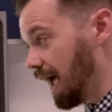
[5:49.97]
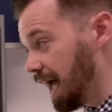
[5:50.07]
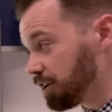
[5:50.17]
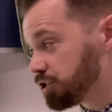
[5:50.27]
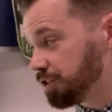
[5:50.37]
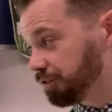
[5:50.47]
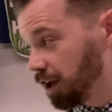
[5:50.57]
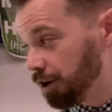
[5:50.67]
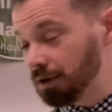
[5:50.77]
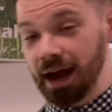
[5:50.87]
Energy
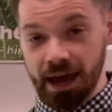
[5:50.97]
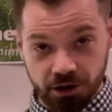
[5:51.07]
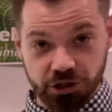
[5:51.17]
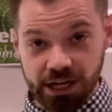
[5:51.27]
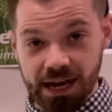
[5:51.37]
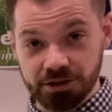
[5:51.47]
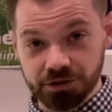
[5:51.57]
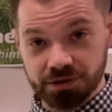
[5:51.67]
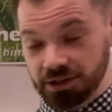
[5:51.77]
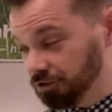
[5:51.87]
flow. Energy
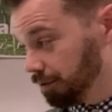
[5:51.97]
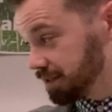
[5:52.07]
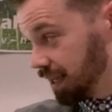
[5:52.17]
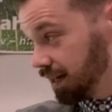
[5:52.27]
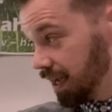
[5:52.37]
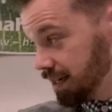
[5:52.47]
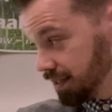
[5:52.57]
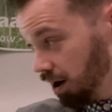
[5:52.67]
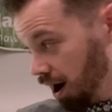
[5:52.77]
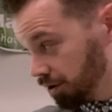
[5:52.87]
enters from sunlight.
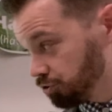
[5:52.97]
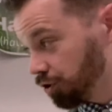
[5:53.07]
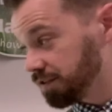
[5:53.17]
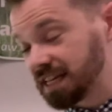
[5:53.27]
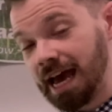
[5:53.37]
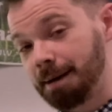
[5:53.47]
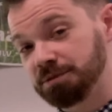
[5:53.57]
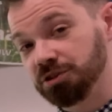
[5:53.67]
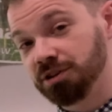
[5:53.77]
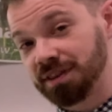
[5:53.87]
Autotrophs
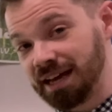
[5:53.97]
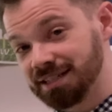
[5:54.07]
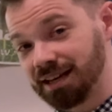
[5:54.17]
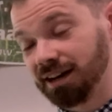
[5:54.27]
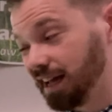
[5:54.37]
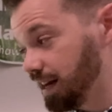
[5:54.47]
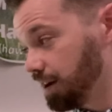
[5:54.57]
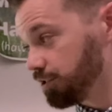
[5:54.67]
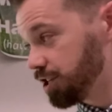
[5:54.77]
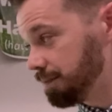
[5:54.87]
capture that sunlight
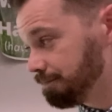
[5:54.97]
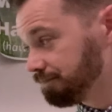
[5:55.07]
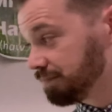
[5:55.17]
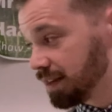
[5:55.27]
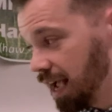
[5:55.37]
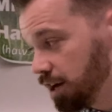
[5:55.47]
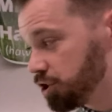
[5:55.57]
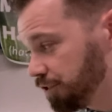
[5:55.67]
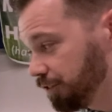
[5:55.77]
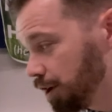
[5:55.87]
energy.
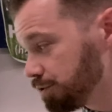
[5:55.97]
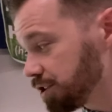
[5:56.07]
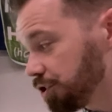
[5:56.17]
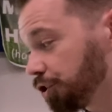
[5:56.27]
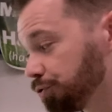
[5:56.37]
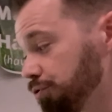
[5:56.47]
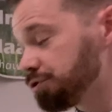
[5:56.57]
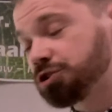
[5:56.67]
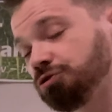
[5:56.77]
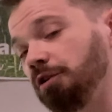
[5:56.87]
Energy flows through
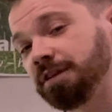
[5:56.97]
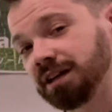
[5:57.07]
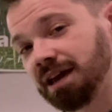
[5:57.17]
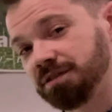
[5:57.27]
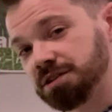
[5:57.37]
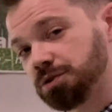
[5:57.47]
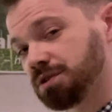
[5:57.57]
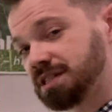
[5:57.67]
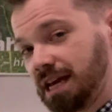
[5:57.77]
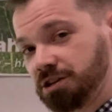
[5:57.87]
the trophic levels or
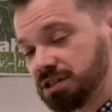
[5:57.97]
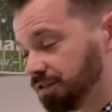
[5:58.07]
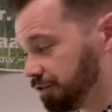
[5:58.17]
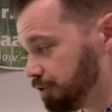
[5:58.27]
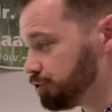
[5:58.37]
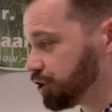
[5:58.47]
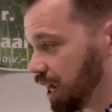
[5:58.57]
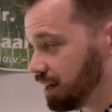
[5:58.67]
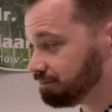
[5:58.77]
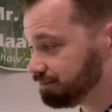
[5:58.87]
stages of a food
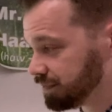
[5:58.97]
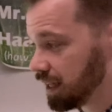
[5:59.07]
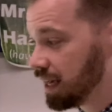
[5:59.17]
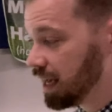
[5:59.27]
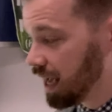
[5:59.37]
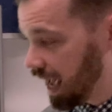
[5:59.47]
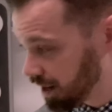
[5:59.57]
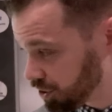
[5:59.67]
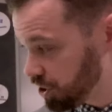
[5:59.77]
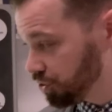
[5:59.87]
chain.
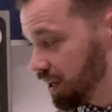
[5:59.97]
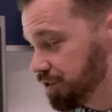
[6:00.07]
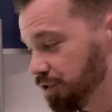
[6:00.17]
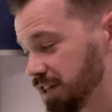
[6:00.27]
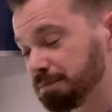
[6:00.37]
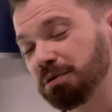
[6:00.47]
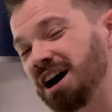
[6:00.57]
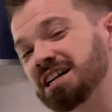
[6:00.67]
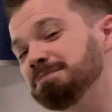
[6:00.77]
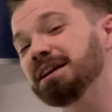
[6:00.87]
Energy transfer is
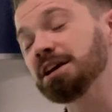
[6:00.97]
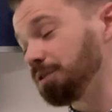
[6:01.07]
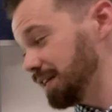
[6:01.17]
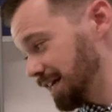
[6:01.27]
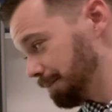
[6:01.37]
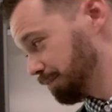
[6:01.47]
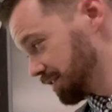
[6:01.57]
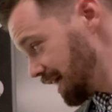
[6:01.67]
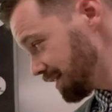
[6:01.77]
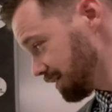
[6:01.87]
approximately only
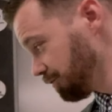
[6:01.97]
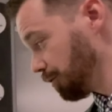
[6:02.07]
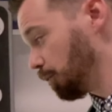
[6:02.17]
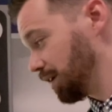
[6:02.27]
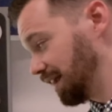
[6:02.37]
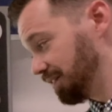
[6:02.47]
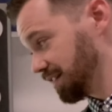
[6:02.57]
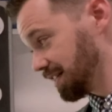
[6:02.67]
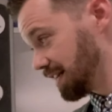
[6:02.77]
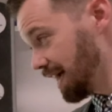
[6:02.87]
10% from one level
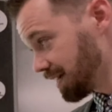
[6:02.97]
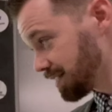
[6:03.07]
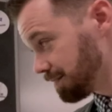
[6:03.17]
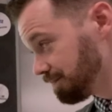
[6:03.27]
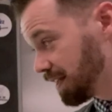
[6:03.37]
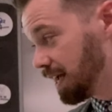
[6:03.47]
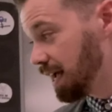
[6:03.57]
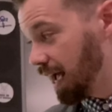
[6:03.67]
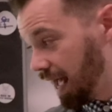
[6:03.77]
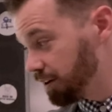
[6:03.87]
to the next.
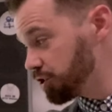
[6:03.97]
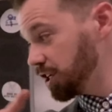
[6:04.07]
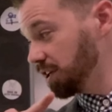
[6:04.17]
Energy